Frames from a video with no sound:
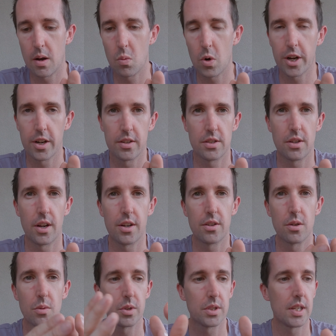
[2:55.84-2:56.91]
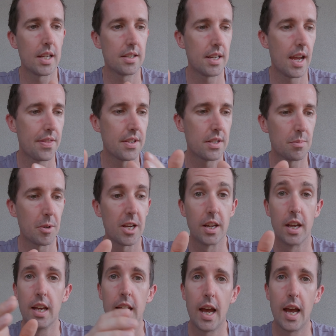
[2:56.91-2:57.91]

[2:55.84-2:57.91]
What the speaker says: What I decided to do was test out this speed